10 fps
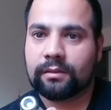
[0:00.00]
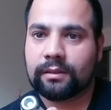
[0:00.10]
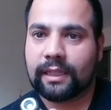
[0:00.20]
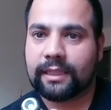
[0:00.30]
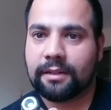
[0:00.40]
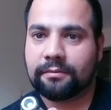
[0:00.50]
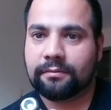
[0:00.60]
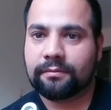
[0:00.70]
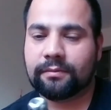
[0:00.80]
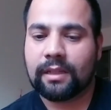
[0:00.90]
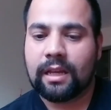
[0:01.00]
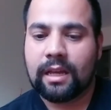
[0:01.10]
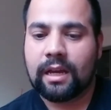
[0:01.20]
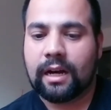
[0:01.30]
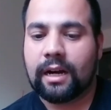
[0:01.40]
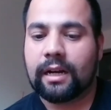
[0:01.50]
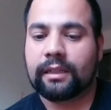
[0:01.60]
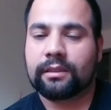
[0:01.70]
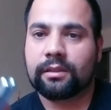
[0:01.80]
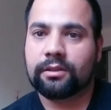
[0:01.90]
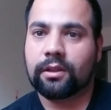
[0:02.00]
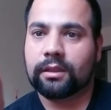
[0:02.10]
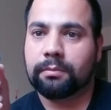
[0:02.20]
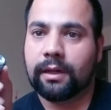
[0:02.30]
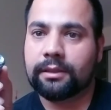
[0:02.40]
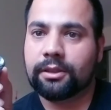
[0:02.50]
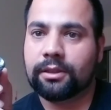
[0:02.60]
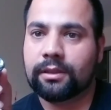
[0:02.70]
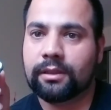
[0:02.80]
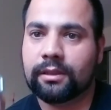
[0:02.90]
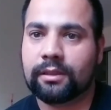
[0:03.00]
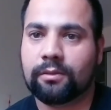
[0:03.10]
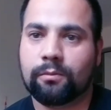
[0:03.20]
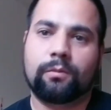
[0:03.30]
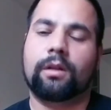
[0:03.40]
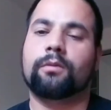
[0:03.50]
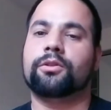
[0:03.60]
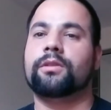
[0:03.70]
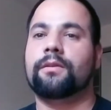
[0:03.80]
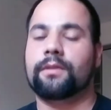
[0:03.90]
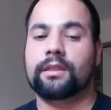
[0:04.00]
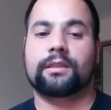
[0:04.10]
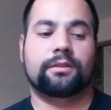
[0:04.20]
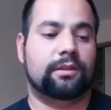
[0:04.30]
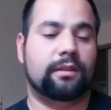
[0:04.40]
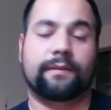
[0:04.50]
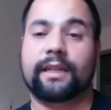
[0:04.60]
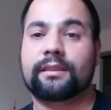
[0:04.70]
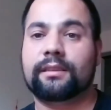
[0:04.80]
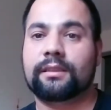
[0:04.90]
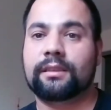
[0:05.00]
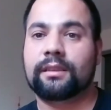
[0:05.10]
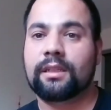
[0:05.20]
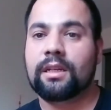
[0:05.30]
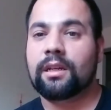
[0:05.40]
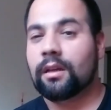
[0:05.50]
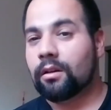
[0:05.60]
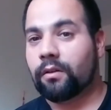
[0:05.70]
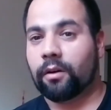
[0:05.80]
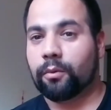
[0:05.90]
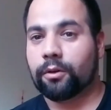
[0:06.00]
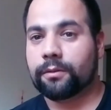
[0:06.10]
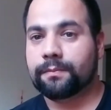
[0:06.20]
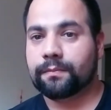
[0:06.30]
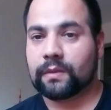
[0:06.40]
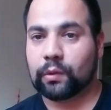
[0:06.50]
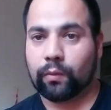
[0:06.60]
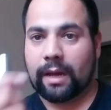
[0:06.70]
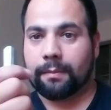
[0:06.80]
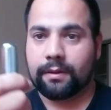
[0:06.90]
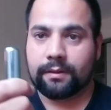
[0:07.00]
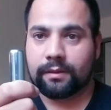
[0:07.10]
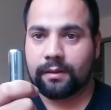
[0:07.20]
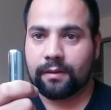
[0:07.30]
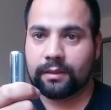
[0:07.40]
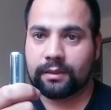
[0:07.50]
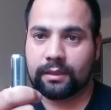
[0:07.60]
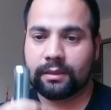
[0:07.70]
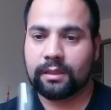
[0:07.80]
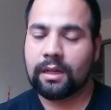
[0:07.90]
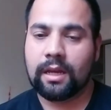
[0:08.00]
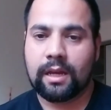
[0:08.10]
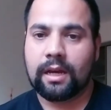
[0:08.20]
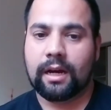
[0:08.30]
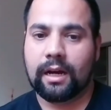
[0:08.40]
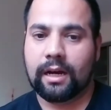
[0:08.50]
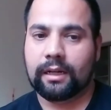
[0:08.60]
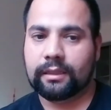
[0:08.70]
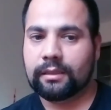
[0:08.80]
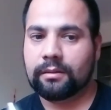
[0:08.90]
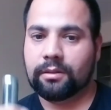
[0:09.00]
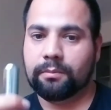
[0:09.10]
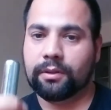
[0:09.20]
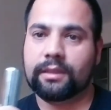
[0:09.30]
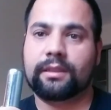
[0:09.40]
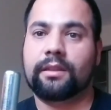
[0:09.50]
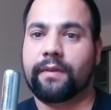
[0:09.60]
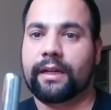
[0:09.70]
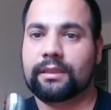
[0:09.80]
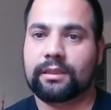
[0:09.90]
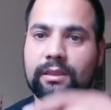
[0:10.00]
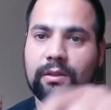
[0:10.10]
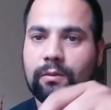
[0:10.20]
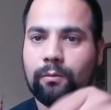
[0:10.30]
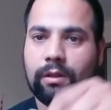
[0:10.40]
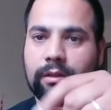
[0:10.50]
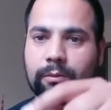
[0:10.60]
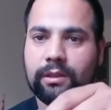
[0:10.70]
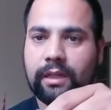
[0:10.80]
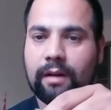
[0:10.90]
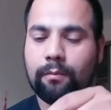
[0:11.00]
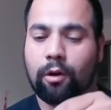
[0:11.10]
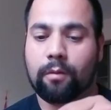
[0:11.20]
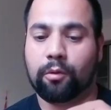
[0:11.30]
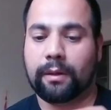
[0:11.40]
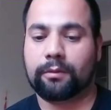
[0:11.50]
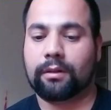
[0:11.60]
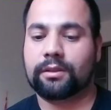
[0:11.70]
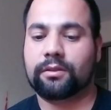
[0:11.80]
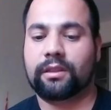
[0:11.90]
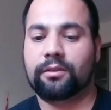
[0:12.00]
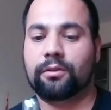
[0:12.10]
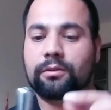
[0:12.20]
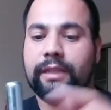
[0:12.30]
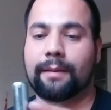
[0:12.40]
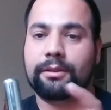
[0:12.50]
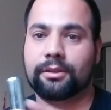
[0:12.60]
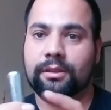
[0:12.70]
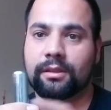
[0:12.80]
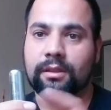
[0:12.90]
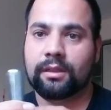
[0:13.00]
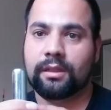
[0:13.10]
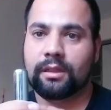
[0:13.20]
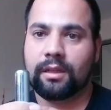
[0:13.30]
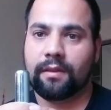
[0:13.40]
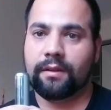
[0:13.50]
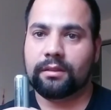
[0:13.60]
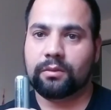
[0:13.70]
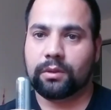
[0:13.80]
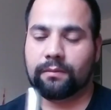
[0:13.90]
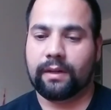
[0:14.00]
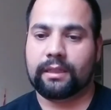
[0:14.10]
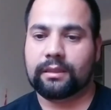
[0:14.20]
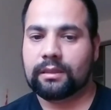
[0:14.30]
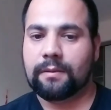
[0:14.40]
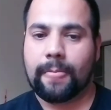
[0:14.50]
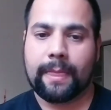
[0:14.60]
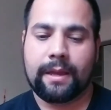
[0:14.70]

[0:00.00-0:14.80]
That's how. I took a punch. Well, what you need for this is you need a vise, cardboard to wrap this in. You put this in the vise, well, with the cardboard wrapped around it, so you don't damage this with the vise.